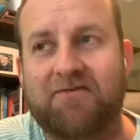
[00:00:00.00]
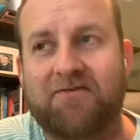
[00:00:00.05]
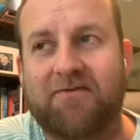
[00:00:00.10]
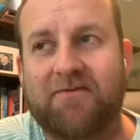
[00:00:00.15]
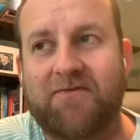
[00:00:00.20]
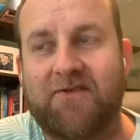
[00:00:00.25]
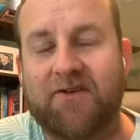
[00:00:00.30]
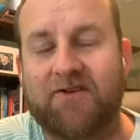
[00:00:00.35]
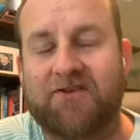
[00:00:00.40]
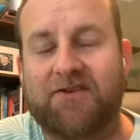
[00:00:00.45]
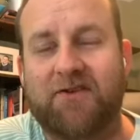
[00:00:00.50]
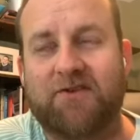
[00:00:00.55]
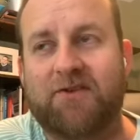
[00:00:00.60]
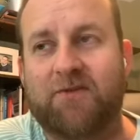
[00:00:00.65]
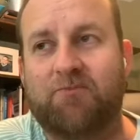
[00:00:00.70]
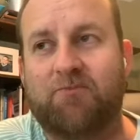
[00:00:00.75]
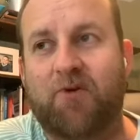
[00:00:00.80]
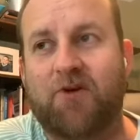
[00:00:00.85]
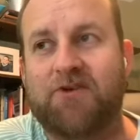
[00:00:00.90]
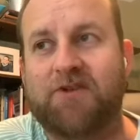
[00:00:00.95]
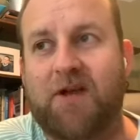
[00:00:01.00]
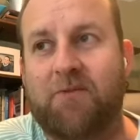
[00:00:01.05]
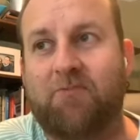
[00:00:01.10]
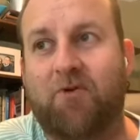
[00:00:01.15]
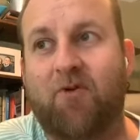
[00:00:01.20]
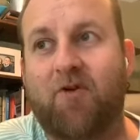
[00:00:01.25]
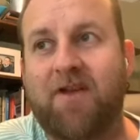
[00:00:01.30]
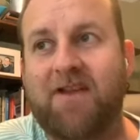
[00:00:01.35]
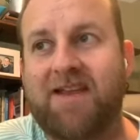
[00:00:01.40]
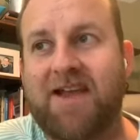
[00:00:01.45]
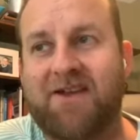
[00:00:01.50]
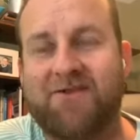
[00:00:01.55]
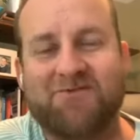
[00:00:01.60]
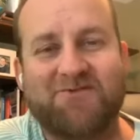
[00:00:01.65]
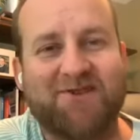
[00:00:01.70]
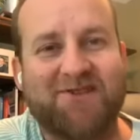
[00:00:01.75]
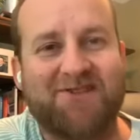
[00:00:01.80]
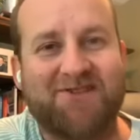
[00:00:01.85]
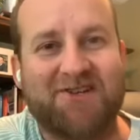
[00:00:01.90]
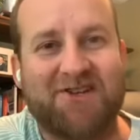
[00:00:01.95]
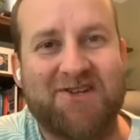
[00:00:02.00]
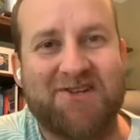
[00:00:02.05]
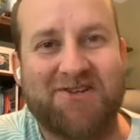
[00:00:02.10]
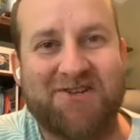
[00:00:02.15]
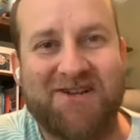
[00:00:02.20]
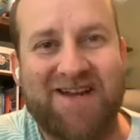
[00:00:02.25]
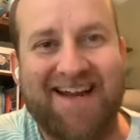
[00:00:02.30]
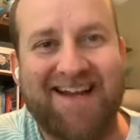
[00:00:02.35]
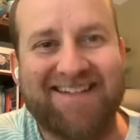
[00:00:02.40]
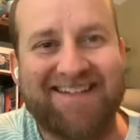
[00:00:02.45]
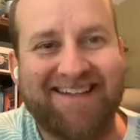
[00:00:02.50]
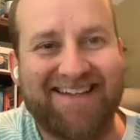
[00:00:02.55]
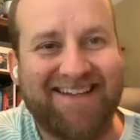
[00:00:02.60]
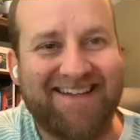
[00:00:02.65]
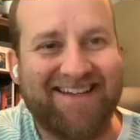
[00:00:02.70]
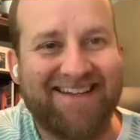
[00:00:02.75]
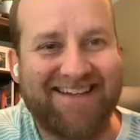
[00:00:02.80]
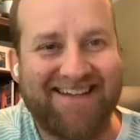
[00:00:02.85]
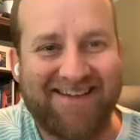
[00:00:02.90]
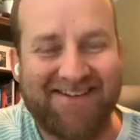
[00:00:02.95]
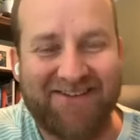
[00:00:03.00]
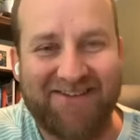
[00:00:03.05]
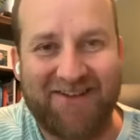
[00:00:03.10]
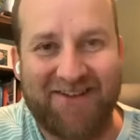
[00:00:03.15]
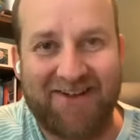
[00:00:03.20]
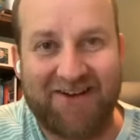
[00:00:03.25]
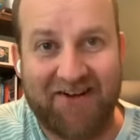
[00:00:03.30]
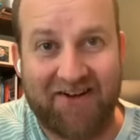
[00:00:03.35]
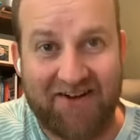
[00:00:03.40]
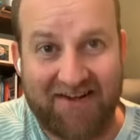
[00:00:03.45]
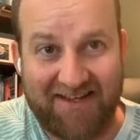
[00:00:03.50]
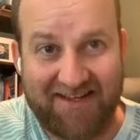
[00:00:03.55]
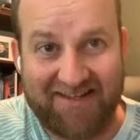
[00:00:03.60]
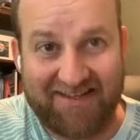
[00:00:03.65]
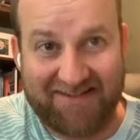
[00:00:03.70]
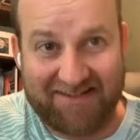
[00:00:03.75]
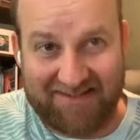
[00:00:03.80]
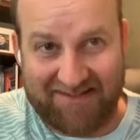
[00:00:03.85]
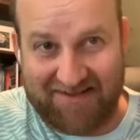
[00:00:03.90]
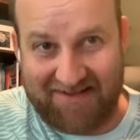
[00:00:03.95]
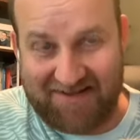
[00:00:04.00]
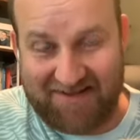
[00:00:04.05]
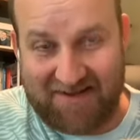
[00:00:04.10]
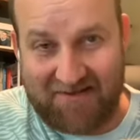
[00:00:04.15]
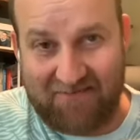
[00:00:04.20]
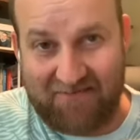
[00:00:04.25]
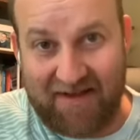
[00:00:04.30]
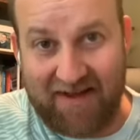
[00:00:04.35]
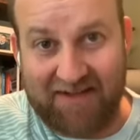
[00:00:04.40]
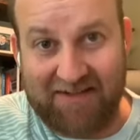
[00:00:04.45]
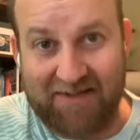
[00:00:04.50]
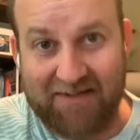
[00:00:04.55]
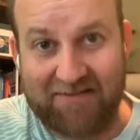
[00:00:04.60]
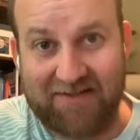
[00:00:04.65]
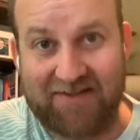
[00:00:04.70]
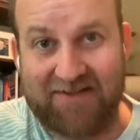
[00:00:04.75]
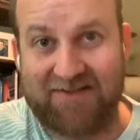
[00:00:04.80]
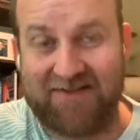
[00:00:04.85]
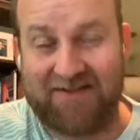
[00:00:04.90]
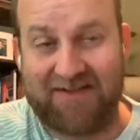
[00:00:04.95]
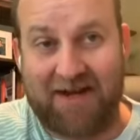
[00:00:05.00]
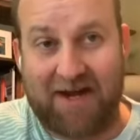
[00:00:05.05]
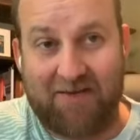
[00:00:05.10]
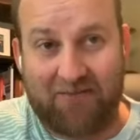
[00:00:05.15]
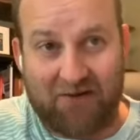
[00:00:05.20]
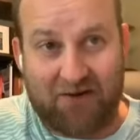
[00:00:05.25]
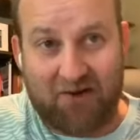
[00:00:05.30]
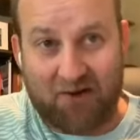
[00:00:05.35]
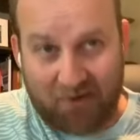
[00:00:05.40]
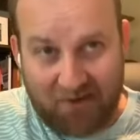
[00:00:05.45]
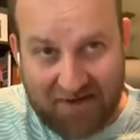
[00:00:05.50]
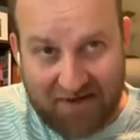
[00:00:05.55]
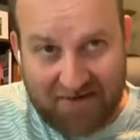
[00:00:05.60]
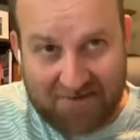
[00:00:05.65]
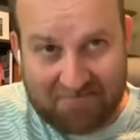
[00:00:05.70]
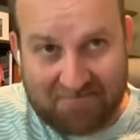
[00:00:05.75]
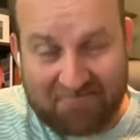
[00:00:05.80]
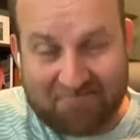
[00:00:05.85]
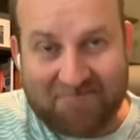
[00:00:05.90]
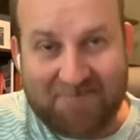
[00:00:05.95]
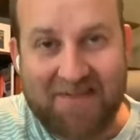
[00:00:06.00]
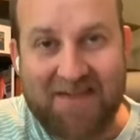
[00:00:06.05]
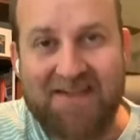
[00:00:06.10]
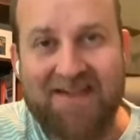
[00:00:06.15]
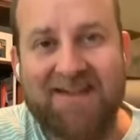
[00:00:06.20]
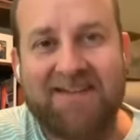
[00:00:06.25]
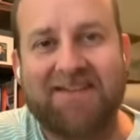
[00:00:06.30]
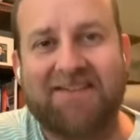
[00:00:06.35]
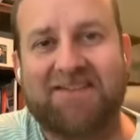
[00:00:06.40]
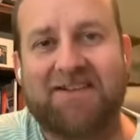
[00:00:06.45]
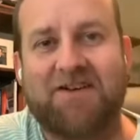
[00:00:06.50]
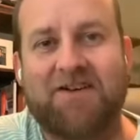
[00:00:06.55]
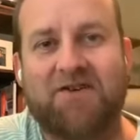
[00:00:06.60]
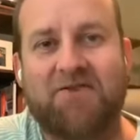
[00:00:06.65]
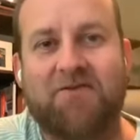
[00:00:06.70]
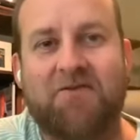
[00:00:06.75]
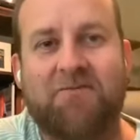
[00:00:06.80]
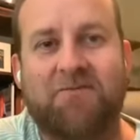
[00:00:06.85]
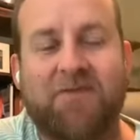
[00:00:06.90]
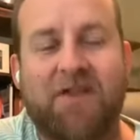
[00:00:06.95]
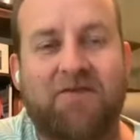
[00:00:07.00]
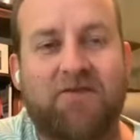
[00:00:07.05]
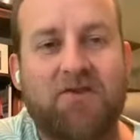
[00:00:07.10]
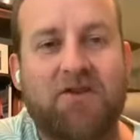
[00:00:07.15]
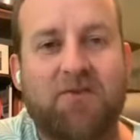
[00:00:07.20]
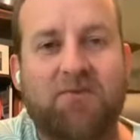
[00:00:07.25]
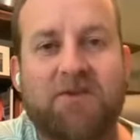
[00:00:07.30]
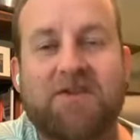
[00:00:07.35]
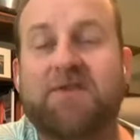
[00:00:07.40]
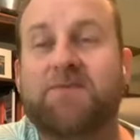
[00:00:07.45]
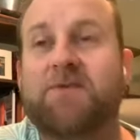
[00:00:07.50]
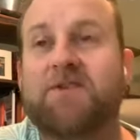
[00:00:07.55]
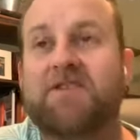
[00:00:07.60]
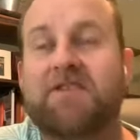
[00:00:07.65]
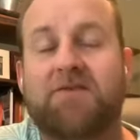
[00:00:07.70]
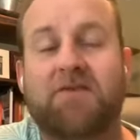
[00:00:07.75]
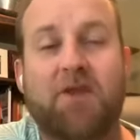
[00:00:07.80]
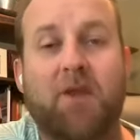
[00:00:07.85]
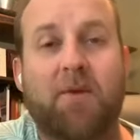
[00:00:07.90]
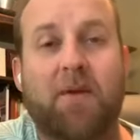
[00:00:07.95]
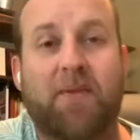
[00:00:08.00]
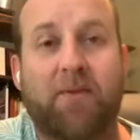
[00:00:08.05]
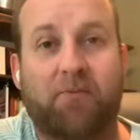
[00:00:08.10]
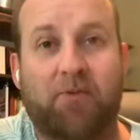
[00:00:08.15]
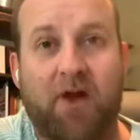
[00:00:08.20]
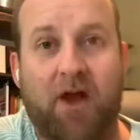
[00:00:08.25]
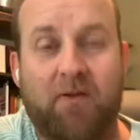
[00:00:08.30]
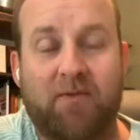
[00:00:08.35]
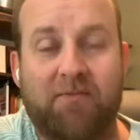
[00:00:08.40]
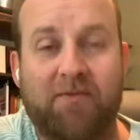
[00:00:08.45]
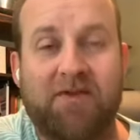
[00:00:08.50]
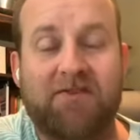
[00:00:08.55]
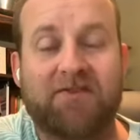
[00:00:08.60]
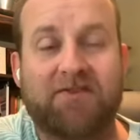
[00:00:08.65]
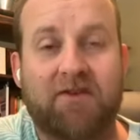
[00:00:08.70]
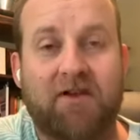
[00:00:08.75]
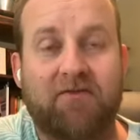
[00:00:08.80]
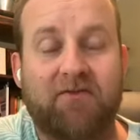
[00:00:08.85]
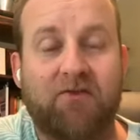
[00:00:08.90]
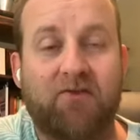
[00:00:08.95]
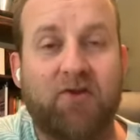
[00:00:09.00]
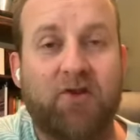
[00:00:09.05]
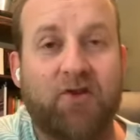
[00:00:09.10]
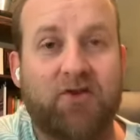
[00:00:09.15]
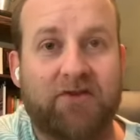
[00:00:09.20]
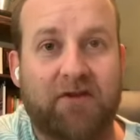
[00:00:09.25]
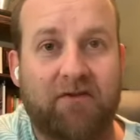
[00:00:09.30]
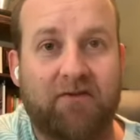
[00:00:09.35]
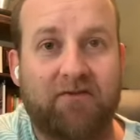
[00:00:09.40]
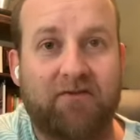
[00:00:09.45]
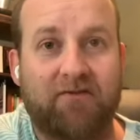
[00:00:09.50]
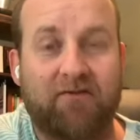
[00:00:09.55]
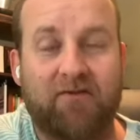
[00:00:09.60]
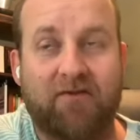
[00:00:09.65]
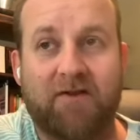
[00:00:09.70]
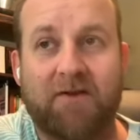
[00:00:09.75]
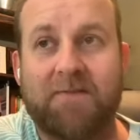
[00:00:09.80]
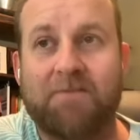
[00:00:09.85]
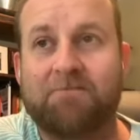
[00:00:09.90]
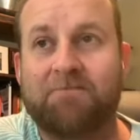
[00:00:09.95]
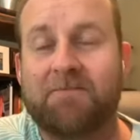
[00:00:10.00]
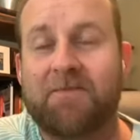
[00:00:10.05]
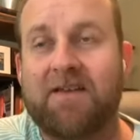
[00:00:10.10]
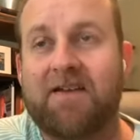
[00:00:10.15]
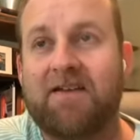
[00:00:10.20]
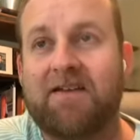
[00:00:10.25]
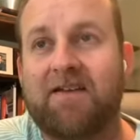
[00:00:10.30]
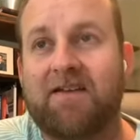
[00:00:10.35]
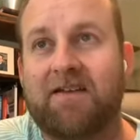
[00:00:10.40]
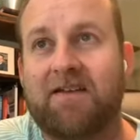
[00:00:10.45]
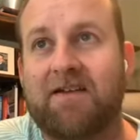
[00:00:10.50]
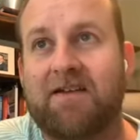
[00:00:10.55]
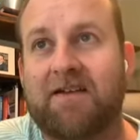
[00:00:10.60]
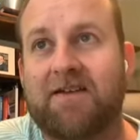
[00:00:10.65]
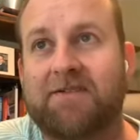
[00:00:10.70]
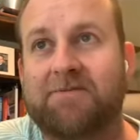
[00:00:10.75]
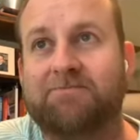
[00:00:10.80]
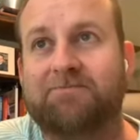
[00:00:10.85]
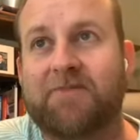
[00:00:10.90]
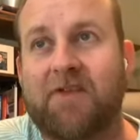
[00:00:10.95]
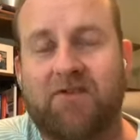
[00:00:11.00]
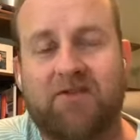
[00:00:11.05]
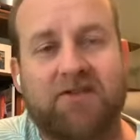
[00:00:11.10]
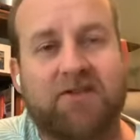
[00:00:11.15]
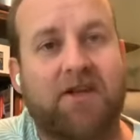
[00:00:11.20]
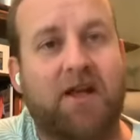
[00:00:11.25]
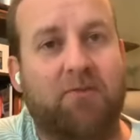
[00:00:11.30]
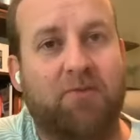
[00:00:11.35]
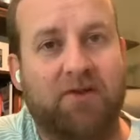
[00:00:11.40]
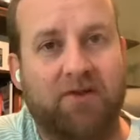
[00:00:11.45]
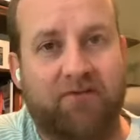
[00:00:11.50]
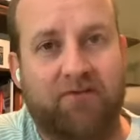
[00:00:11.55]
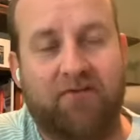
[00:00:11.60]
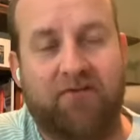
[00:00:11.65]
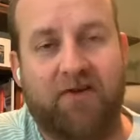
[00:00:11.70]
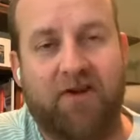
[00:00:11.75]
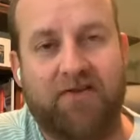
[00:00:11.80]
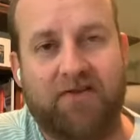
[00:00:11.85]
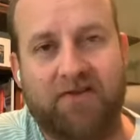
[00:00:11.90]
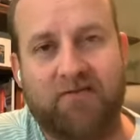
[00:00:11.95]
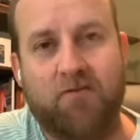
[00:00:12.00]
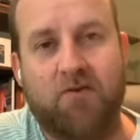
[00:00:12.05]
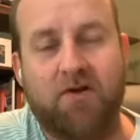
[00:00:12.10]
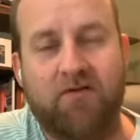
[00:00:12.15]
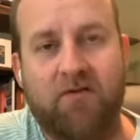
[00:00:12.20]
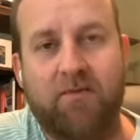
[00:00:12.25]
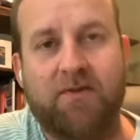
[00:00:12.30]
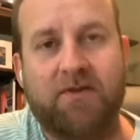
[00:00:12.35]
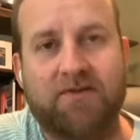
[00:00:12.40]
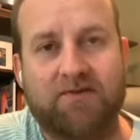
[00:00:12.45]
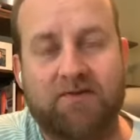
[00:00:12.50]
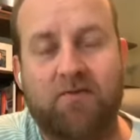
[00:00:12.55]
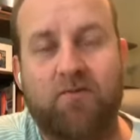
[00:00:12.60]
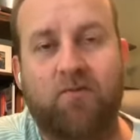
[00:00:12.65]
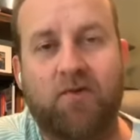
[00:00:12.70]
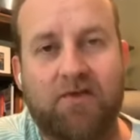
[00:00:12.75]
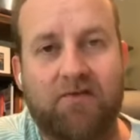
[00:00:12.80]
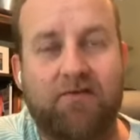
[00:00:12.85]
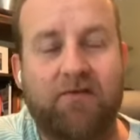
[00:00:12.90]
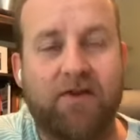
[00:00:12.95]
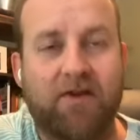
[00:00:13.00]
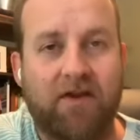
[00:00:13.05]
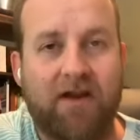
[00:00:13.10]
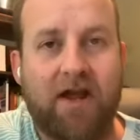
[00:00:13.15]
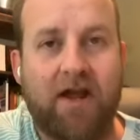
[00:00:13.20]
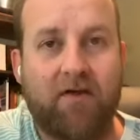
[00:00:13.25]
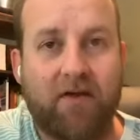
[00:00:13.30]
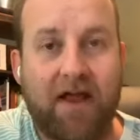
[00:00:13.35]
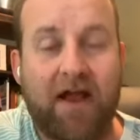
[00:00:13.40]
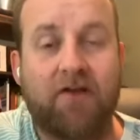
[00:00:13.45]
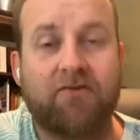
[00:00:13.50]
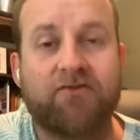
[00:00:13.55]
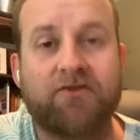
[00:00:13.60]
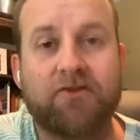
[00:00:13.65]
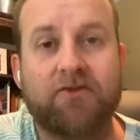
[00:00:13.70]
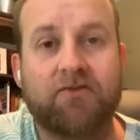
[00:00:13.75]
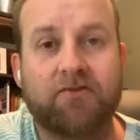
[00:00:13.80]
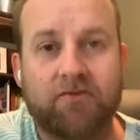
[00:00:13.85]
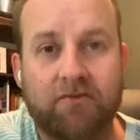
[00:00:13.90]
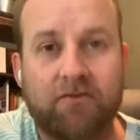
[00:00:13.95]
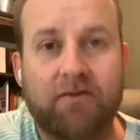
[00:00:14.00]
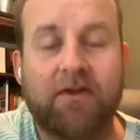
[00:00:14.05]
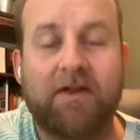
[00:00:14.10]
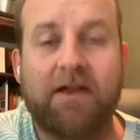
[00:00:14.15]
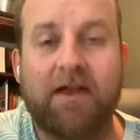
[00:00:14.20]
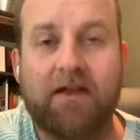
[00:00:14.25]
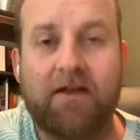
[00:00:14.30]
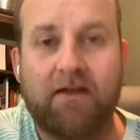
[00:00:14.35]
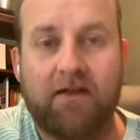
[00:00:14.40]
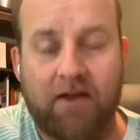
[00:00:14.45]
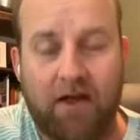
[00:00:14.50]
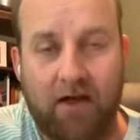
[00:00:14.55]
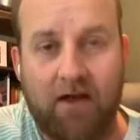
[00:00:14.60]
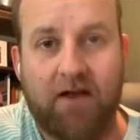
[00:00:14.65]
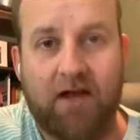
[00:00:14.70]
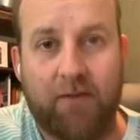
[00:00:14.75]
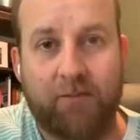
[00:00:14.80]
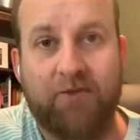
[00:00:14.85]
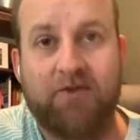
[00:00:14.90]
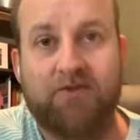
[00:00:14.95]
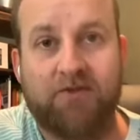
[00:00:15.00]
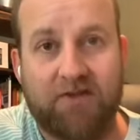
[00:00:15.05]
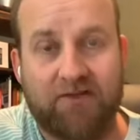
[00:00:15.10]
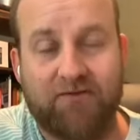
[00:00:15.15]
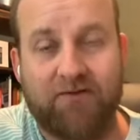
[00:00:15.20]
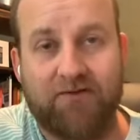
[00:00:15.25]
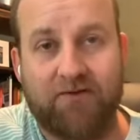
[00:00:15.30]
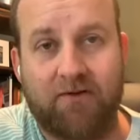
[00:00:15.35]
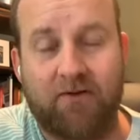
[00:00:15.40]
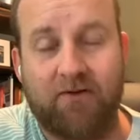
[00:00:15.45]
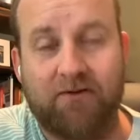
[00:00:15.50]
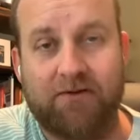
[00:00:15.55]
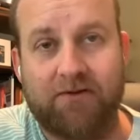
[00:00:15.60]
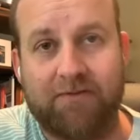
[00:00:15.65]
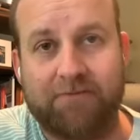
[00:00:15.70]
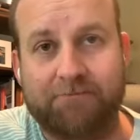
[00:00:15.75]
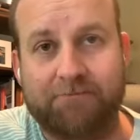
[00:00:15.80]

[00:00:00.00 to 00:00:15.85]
there's a point at which curiosity no longer is effective. It's just kind of annoying. So if you can be specific about the problem that you solve and who you solve it for, and there's a couple of different phrases. One of them is, we figured out how to accomplish this result.